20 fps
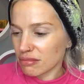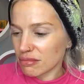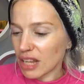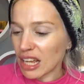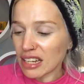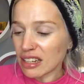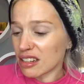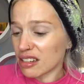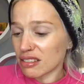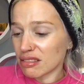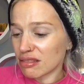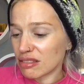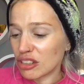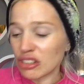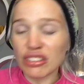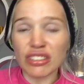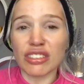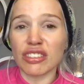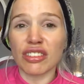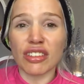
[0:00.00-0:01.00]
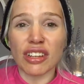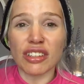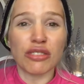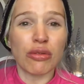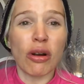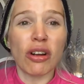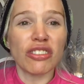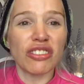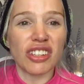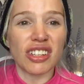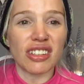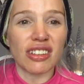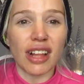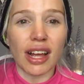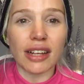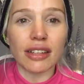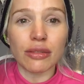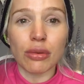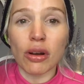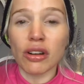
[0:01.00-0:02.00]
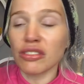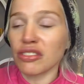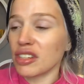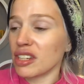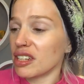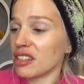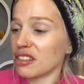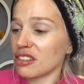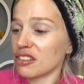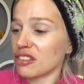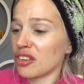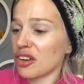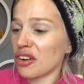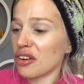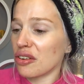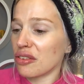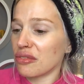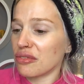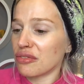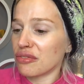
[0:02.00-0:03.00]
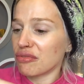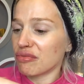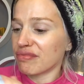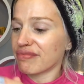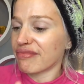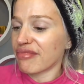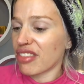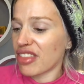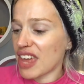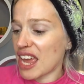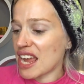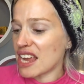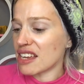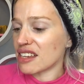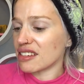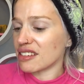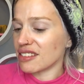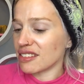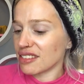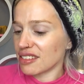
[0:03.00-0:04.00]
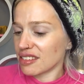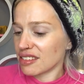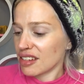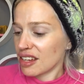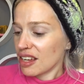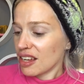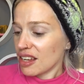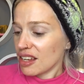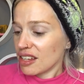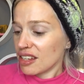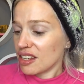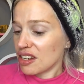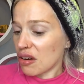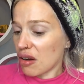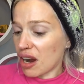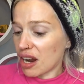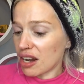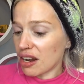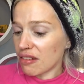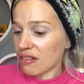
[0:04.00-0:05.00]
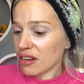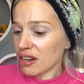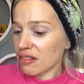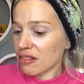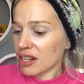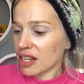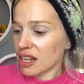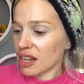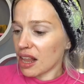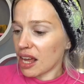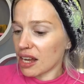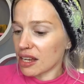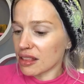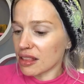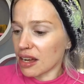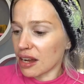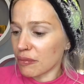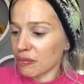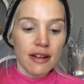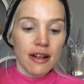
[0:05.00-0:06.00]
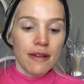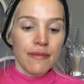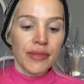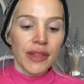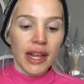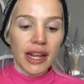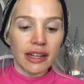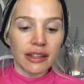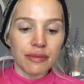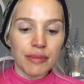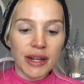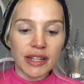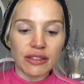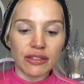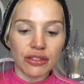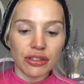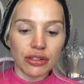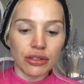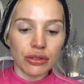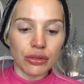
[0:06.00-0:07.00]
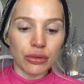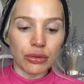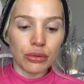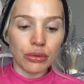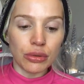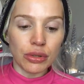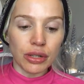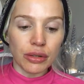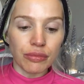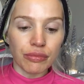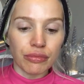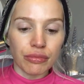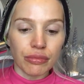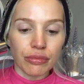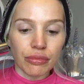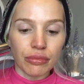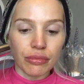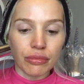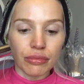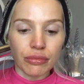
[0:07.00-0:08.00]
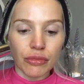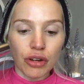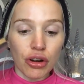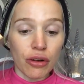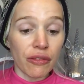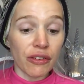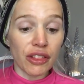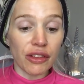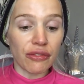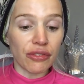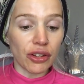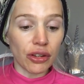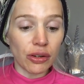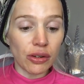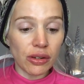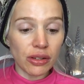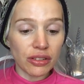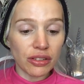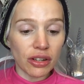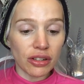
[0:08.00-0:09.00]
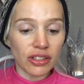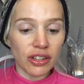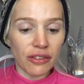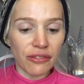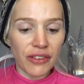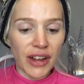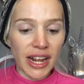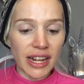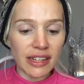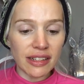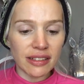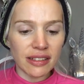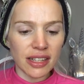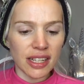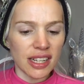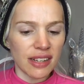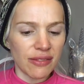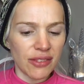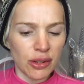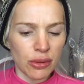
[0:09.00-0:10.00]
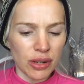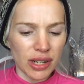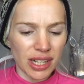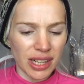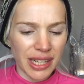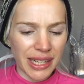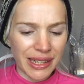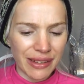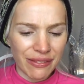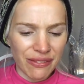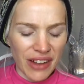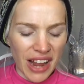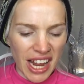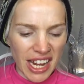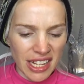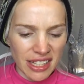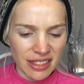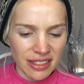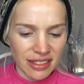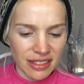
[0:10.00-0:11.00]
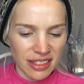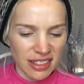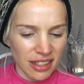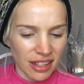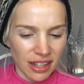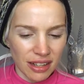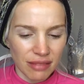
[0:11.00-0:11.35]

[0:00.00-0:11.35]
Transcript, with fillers: like just uh, swatches, like swatches, stuff, things, you know, and I really, really like that. It's meant to cover the flaws on your face and give you a clean face.